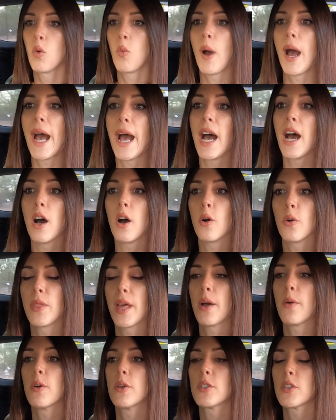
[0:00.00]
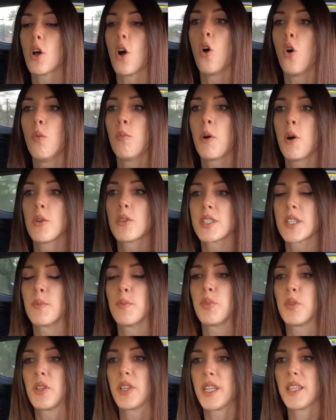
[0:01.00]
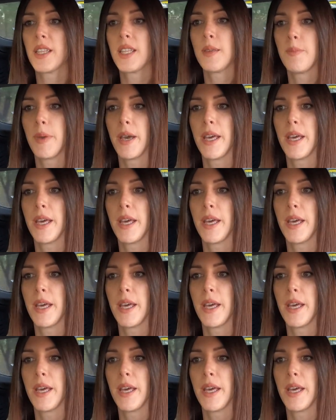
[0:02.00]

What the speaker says: Wow, that was almost completely